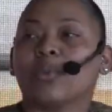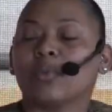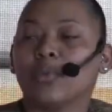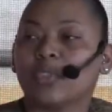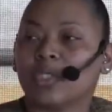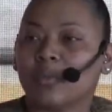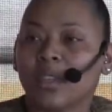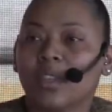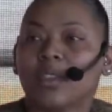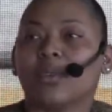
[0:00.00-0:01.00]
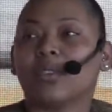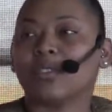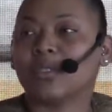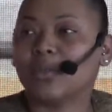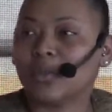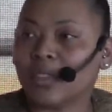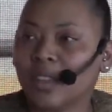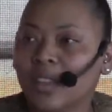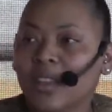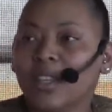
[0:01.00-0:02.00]
pushing me, go to school,
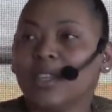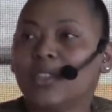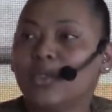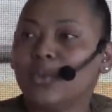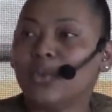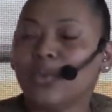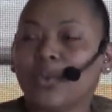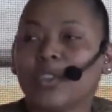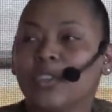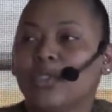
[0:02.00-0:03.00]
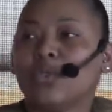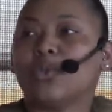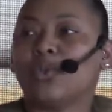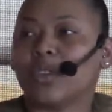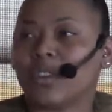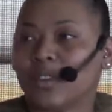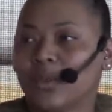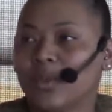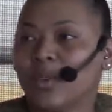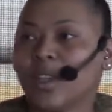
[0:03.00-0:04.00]
do what you want to
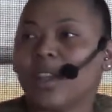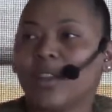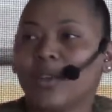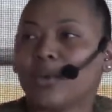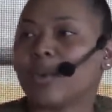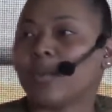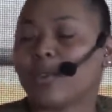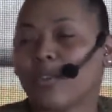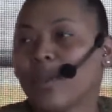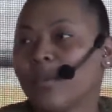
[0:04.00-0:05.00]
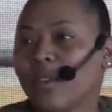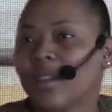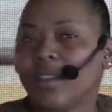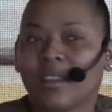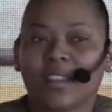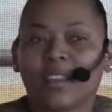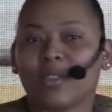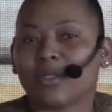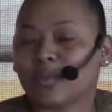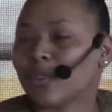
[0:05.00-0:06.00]
do, along with my grandma. And then I had
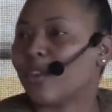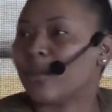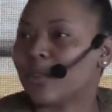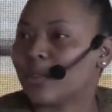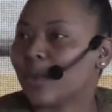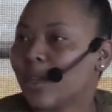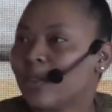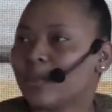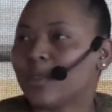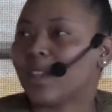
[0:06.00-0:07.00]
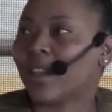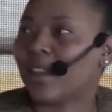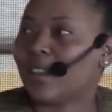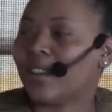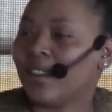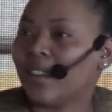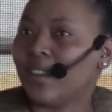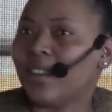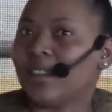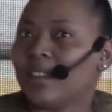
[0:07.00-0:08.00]
lost my grandma too. I lost my dad
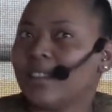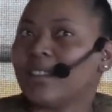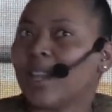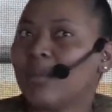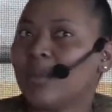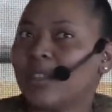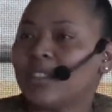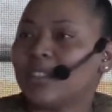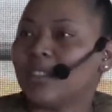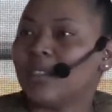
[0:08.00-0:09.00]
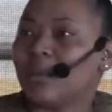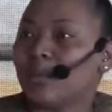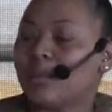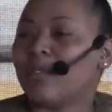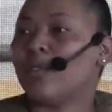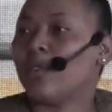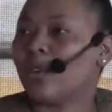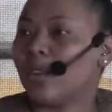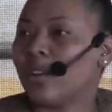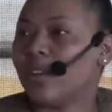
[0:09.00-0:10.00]
9 months
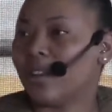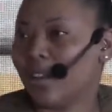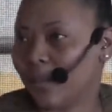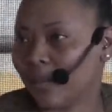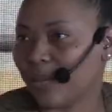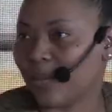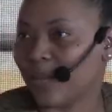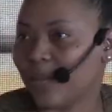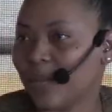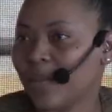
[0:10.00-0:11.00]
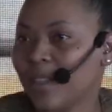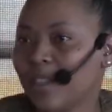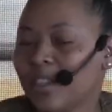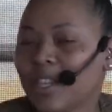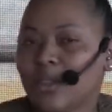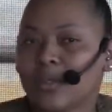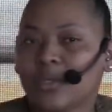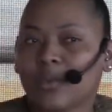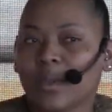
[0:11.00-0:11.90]
before him. You know, so